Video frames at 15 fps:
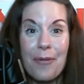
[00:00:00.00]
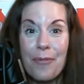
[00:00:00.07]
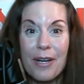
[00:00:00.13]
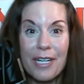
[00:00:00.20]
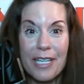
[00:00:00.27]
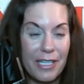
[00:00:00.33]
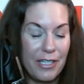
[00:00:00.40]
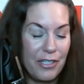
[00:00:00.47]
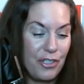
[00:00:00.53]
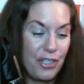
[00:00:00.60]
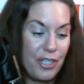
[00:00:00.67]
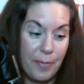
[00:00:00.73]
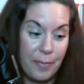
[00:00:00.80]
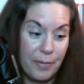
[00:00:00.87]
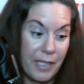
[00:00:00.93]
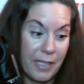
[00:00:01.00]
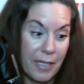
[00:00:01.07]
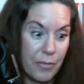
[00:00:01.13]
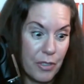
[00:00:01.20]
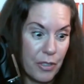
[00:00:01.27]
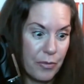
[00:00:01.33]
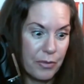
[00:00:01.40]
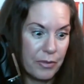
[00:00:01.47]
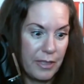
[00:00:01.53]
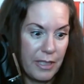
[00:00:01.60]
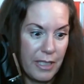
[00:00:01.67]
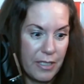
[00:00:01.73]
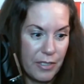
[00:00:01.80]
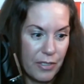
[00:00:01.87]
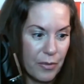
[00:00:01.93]
I want to get a jeep. Like I'm
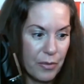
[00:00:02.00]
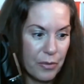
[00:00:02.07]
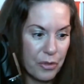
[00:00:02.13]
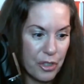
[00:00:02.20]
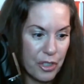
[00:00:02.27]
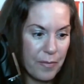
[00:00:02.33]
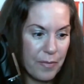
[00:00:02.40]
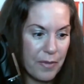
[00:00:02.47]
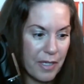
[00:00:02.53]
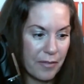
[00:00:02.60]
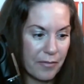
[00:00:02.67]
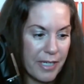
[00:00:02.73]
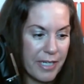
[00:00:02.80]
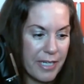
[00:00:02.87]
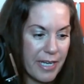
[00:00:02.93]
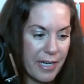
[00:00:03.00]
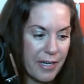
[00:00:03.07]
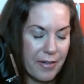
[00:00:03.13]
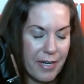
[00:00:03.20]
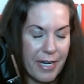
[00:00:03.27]
totally into the whole jeep thing right now,